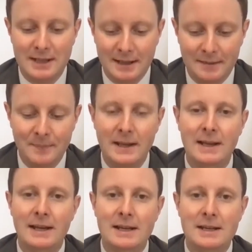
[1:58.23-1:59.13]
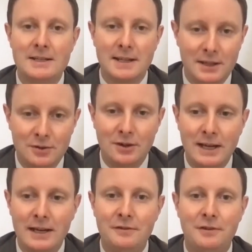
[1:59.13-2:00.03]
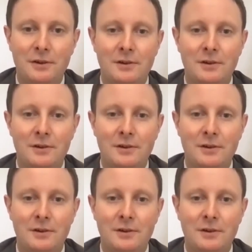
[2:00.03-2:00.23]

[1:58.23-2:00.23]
can. And thank you again